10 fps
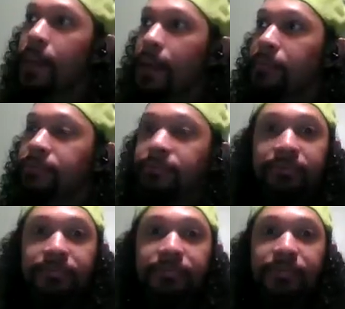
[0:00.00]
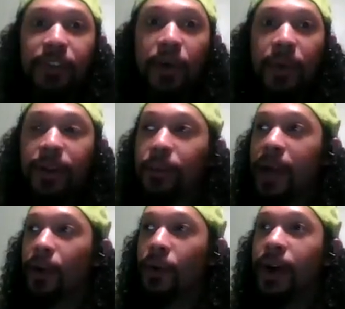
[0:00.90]
it. No
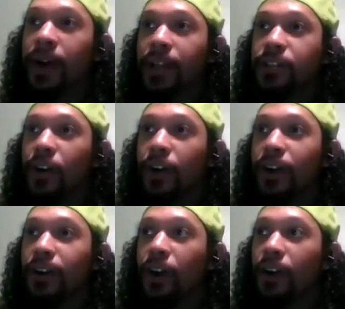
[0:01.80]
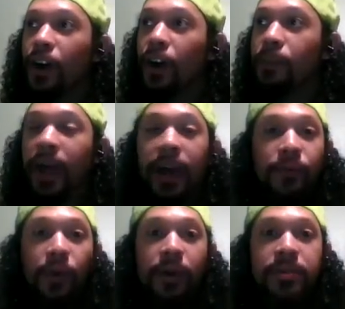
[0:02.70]
matter what, it's all on all
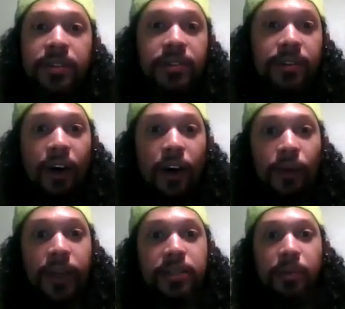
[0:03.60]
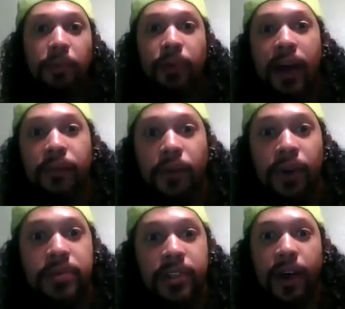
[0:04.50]
platforms, all reasonable
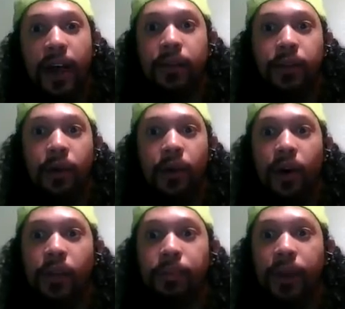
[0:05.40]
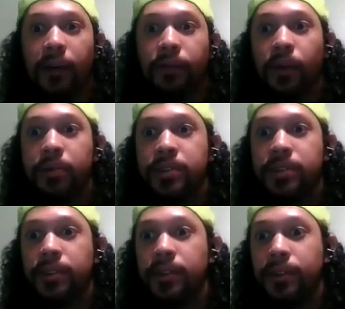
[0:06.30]
platforms. I don't know all the platforms.